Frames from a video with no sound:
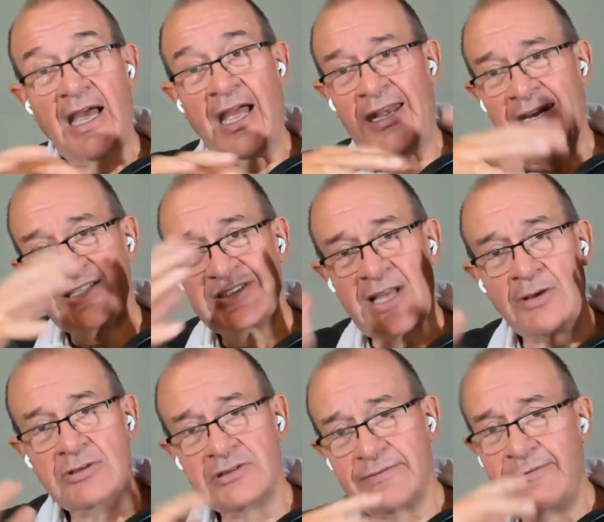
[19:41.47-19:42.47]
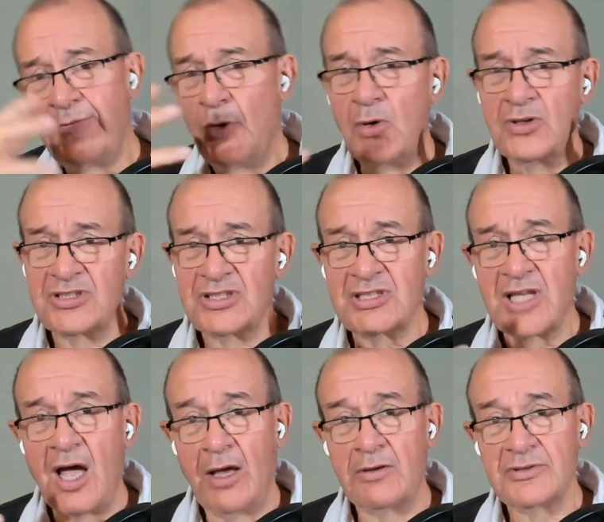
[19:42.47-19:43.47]
And it's those okay. four
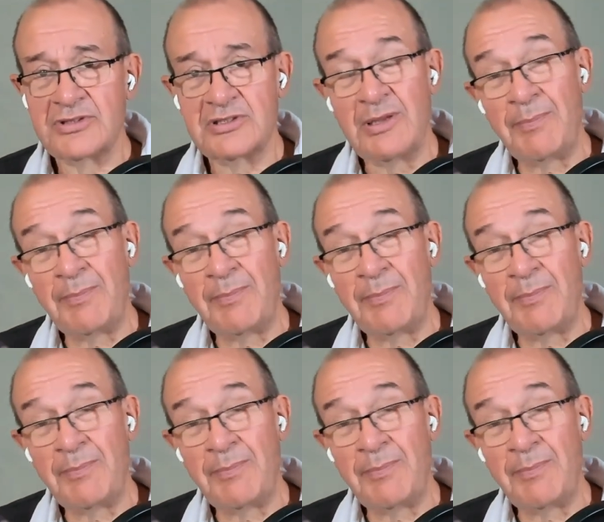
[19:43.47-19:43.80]
styles